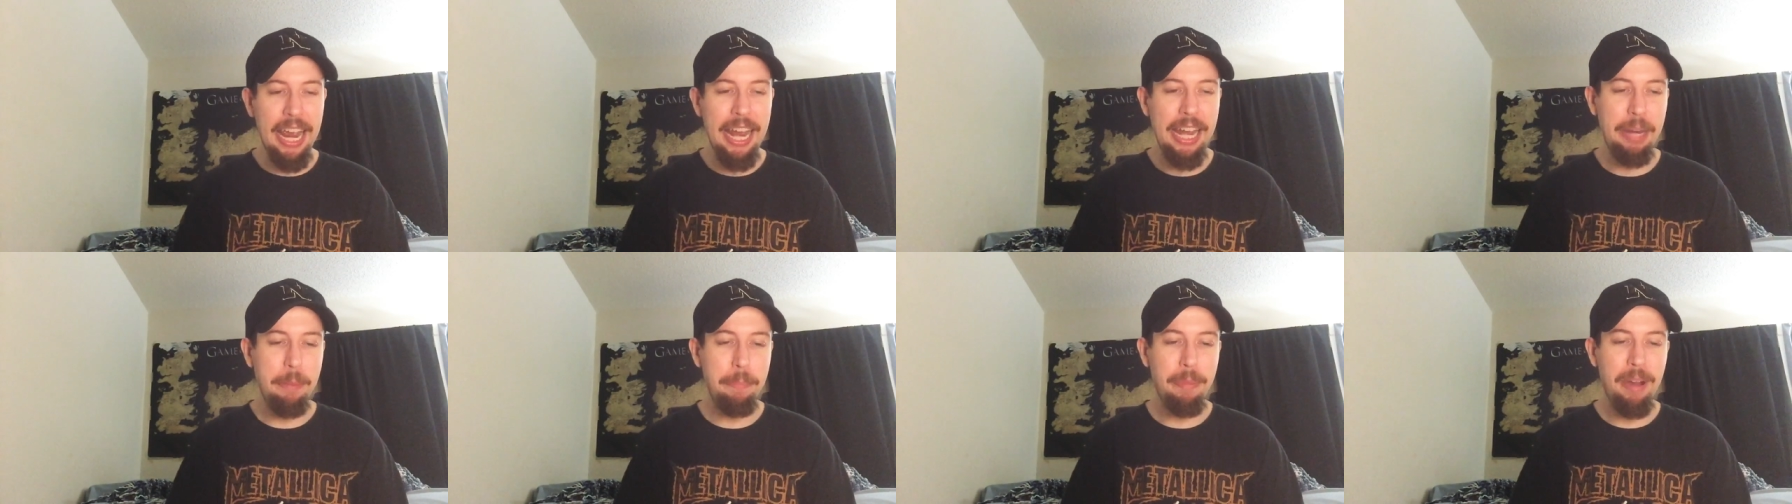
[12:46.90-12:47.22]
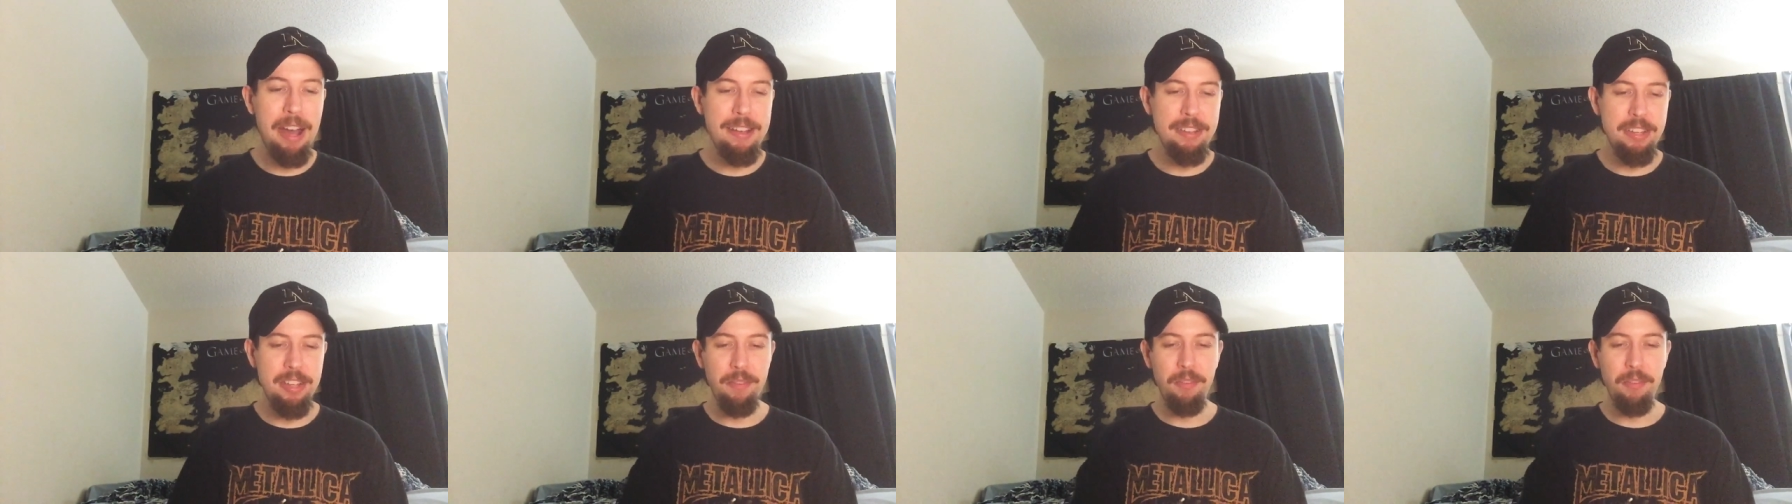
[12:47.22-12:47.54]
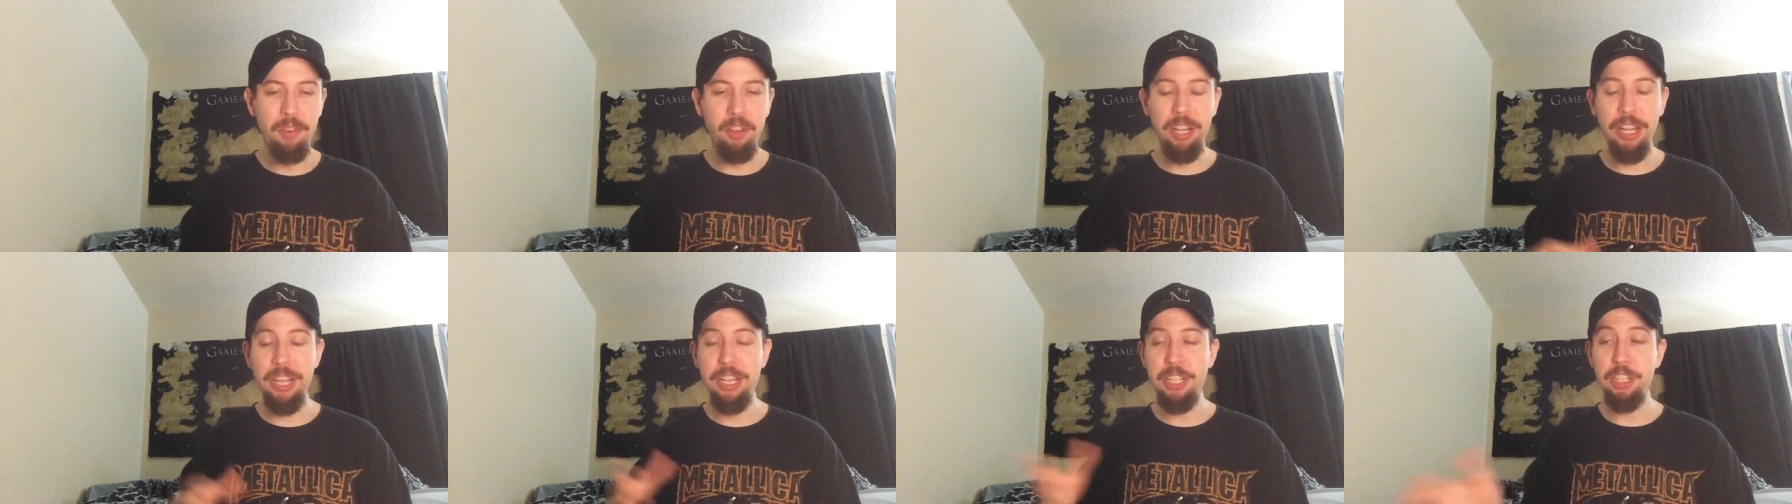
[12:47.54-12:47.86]
any positive
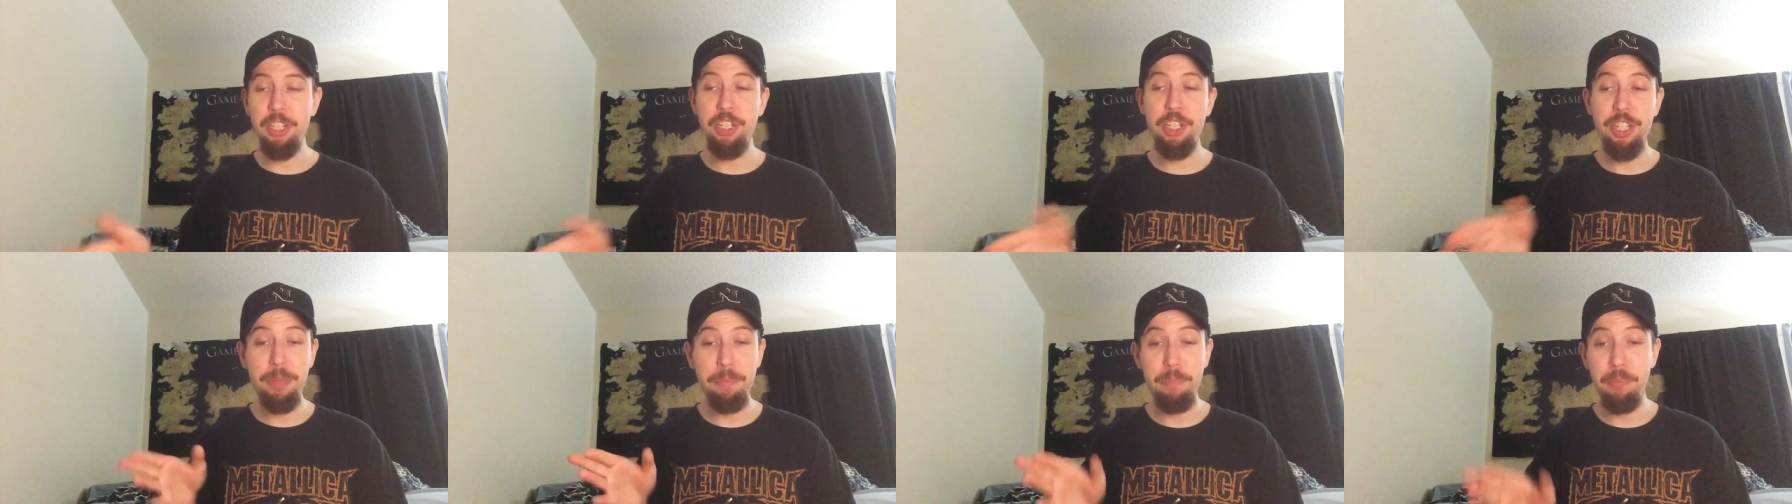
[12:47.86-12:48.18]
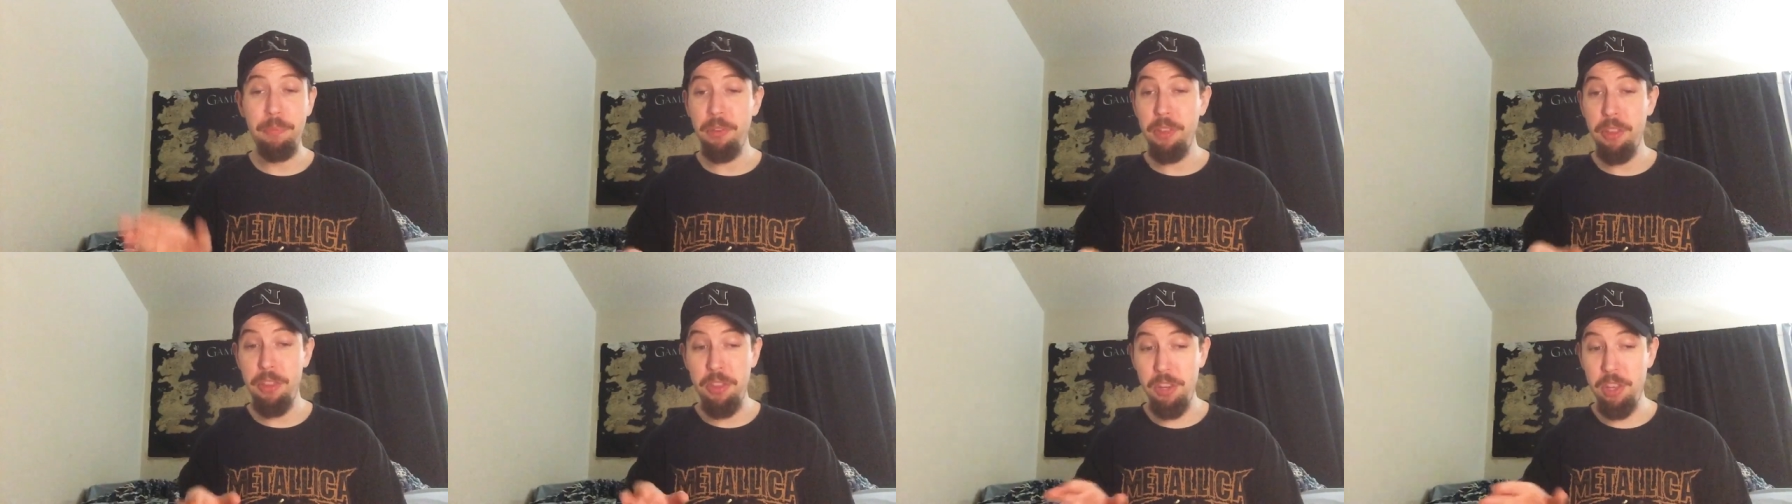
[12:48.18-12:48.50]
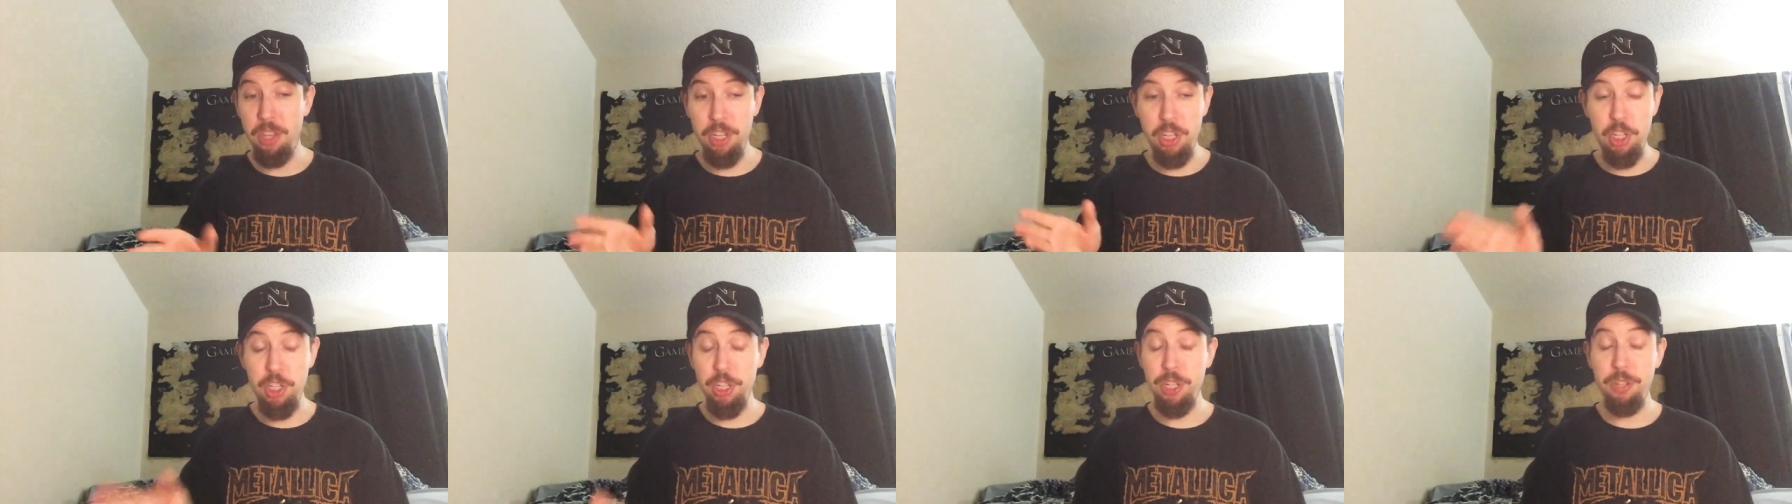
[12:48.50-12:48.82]
relationship with
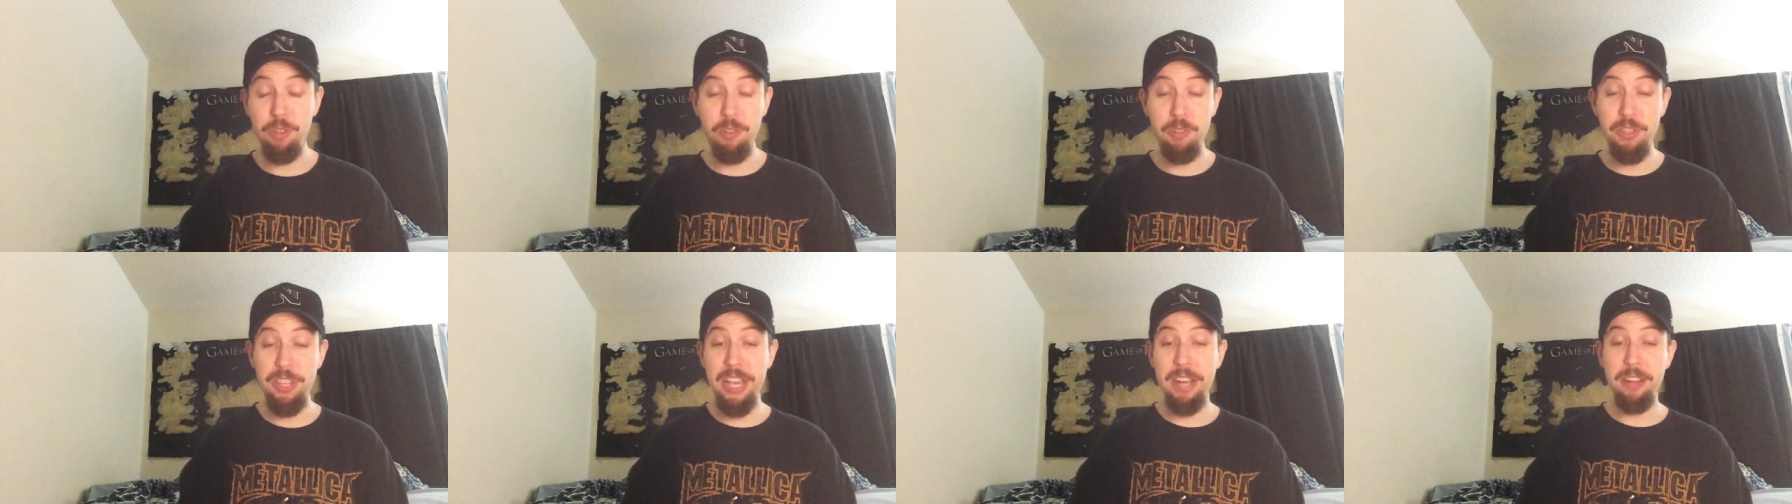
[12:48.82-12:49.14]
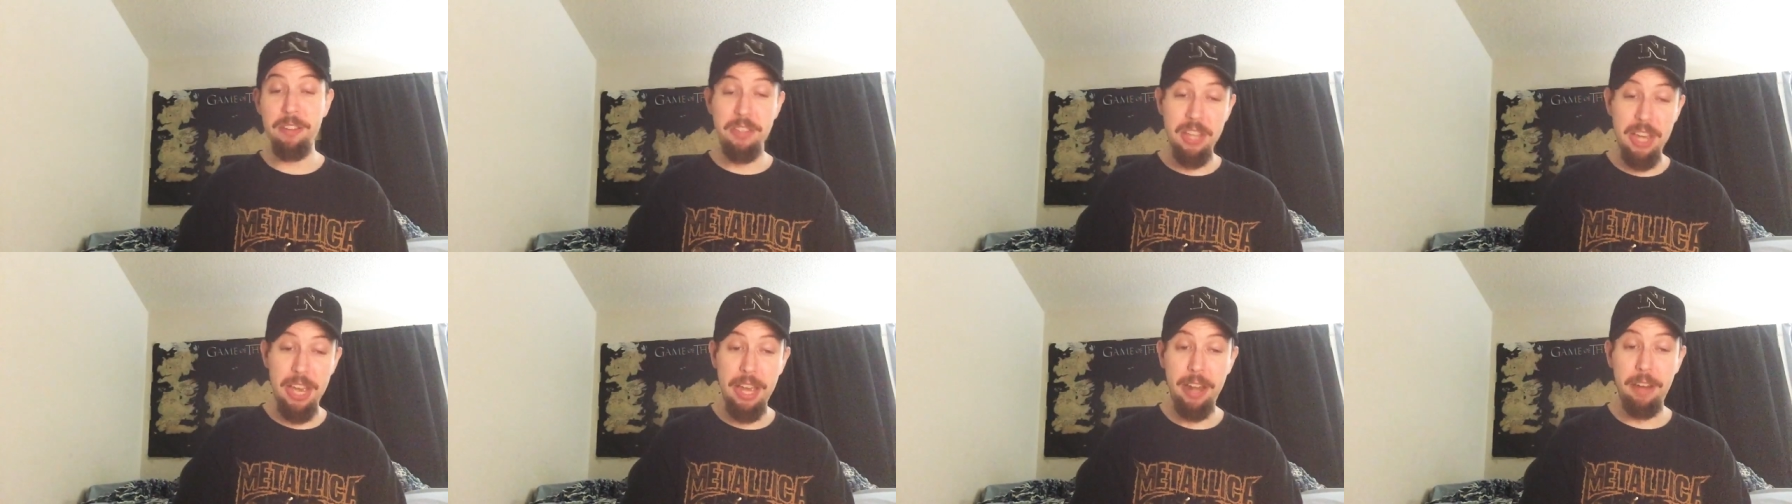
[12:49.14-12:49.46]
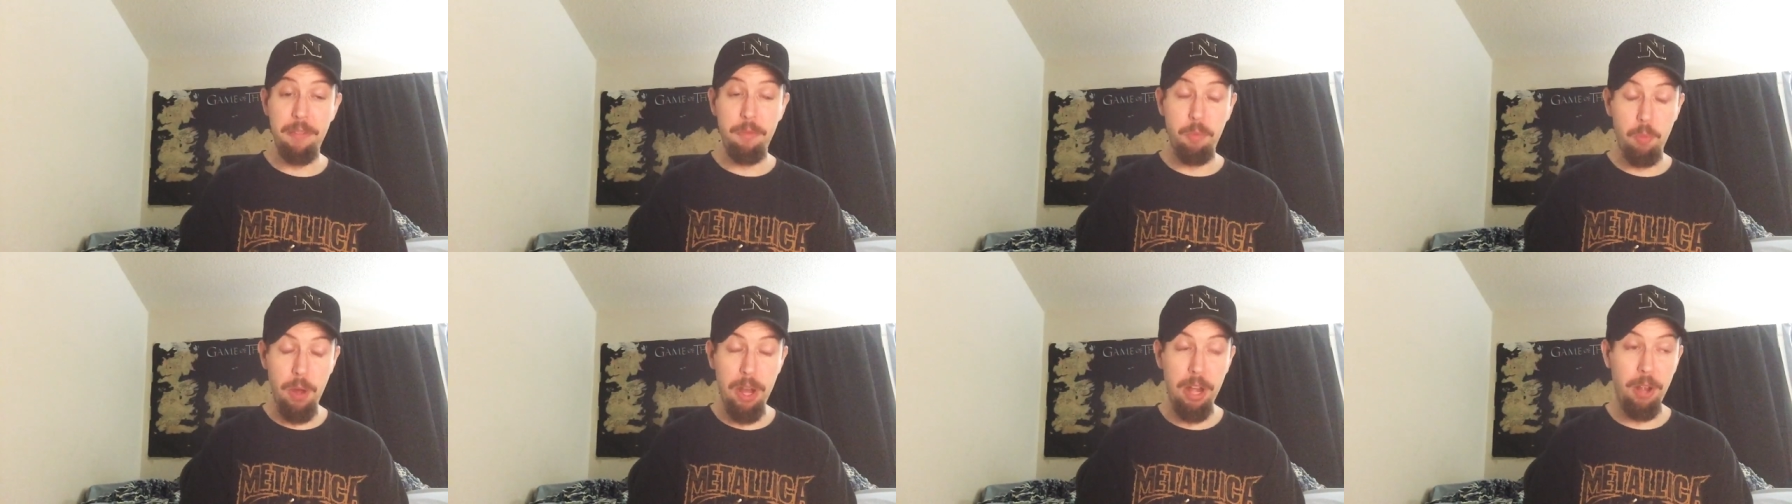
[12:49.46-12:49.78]
the Jews outside
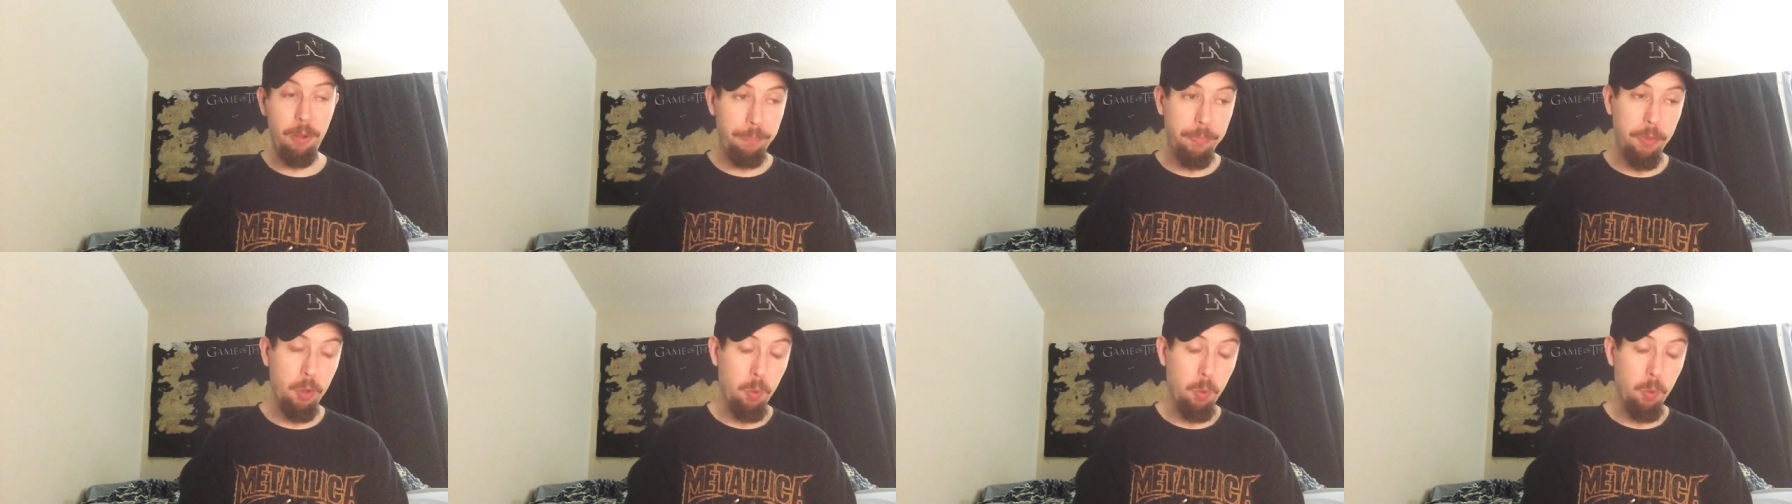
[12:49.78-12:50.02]
of, well,